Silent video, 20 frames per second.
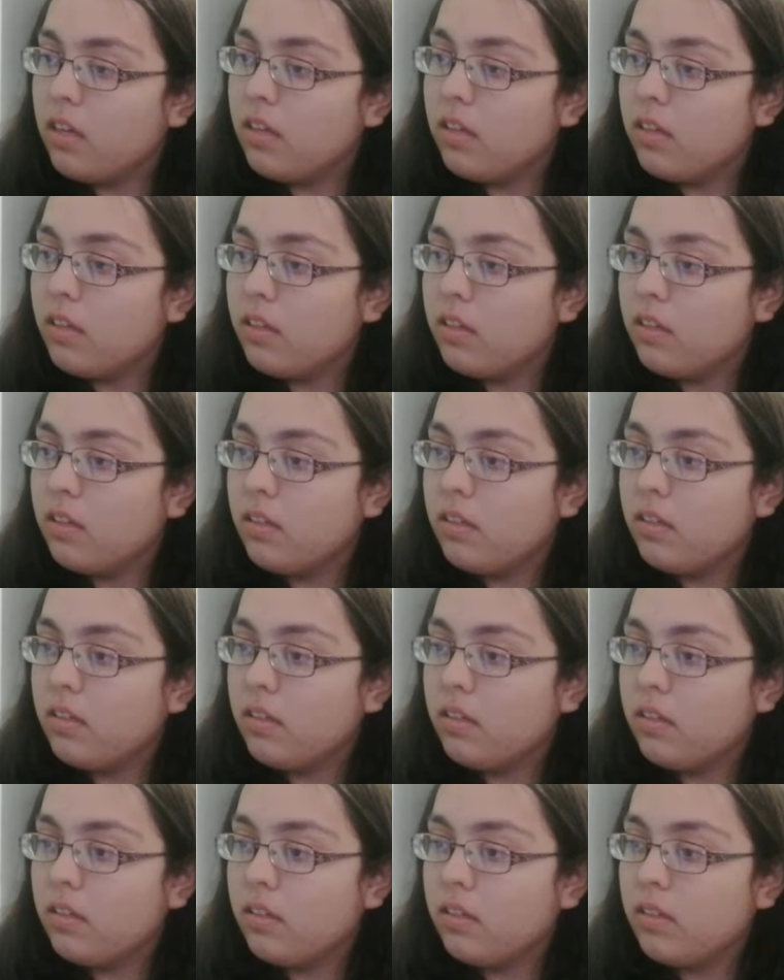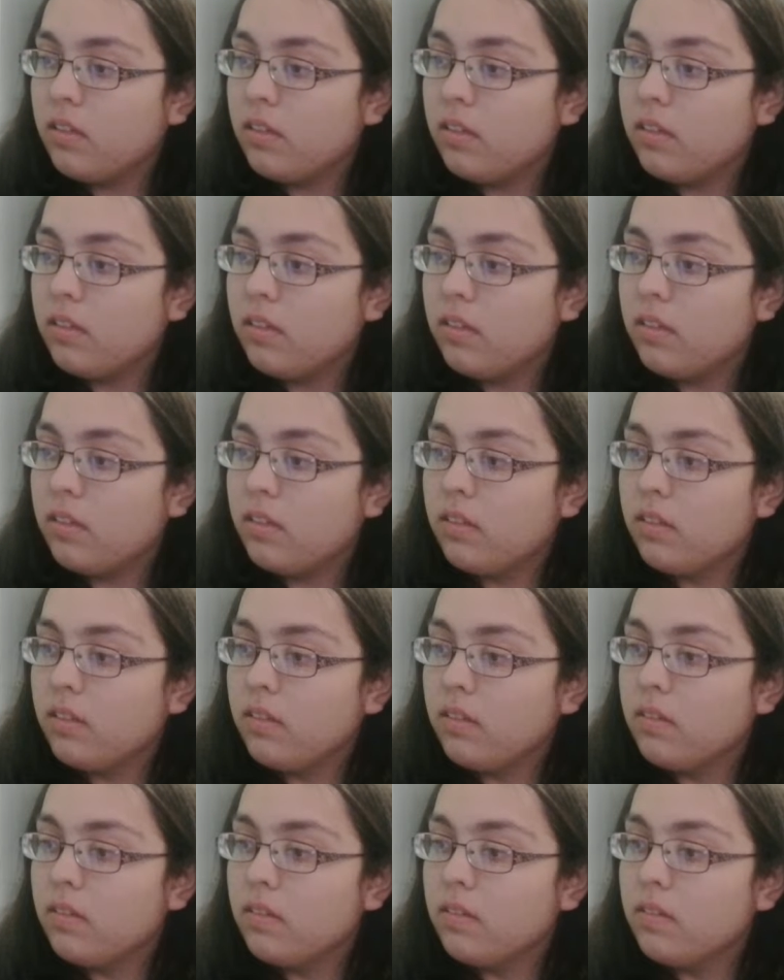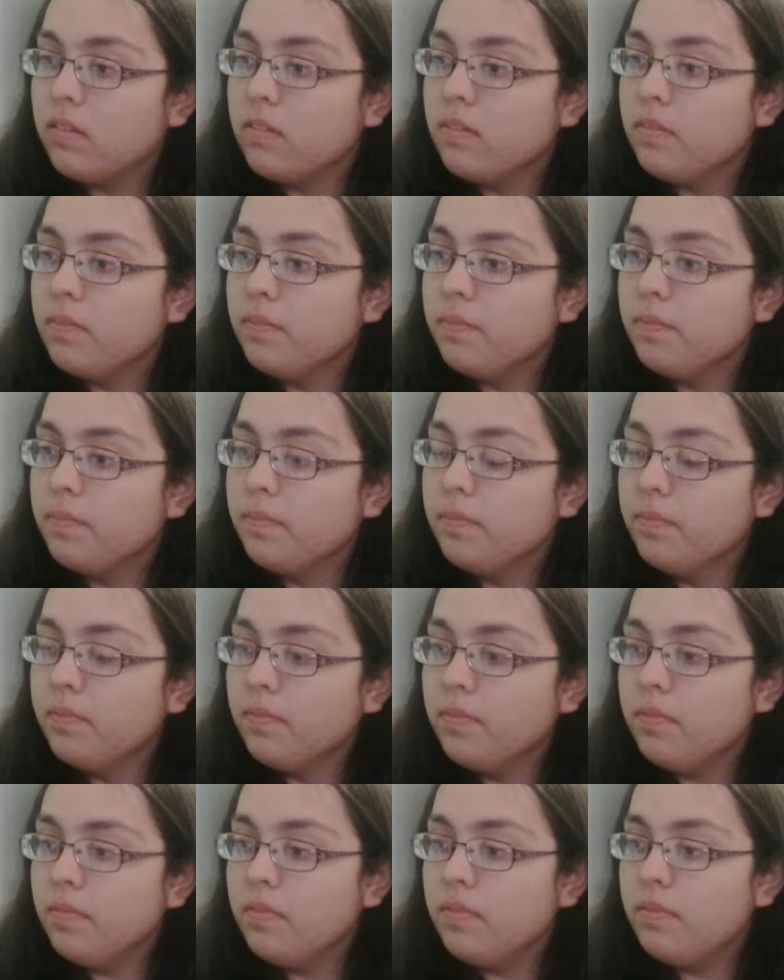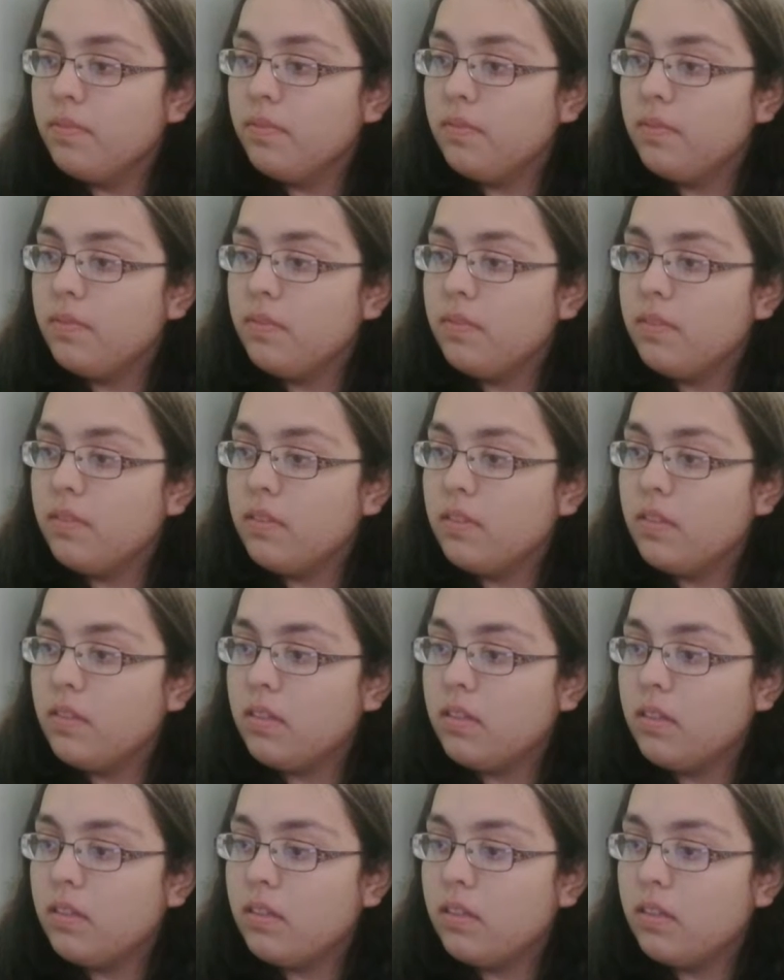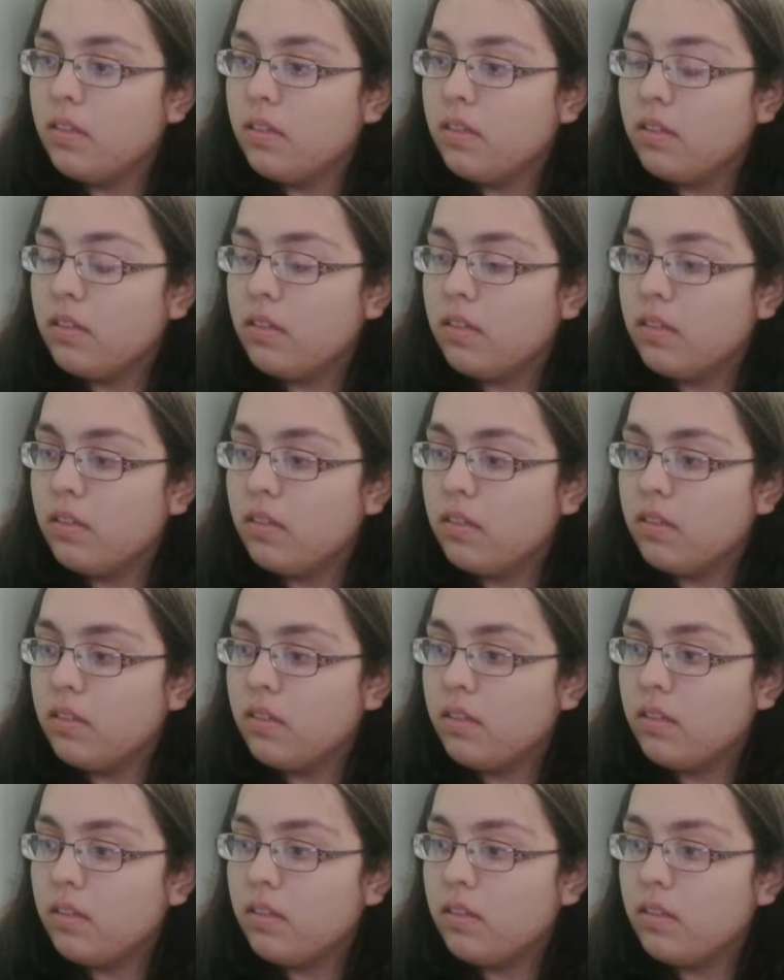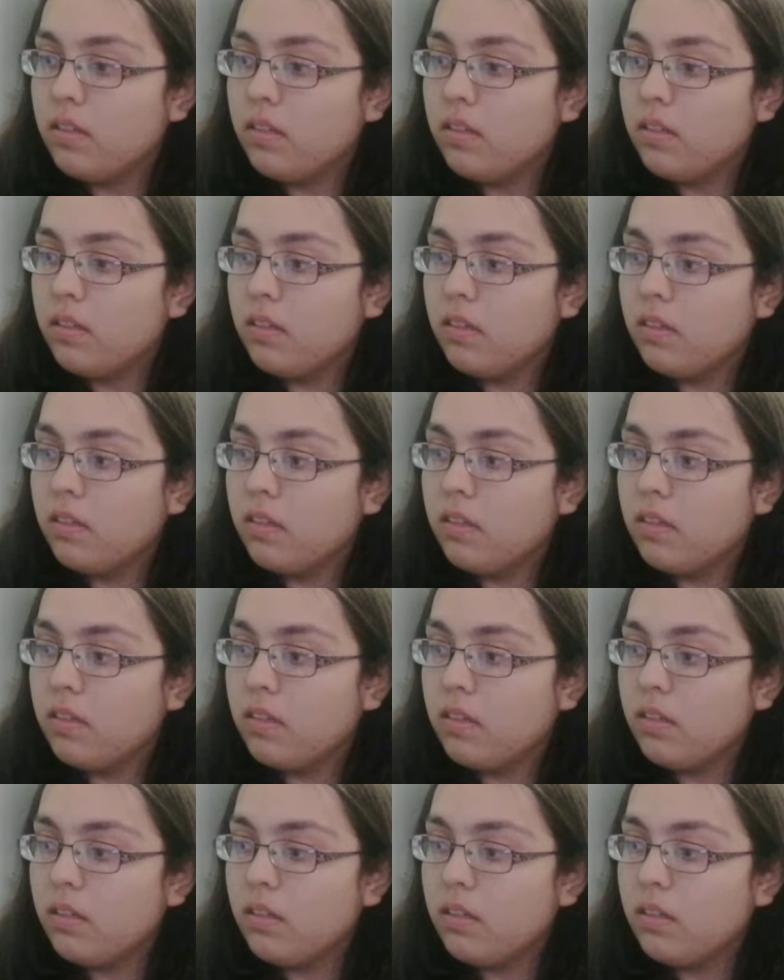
Nothing is said.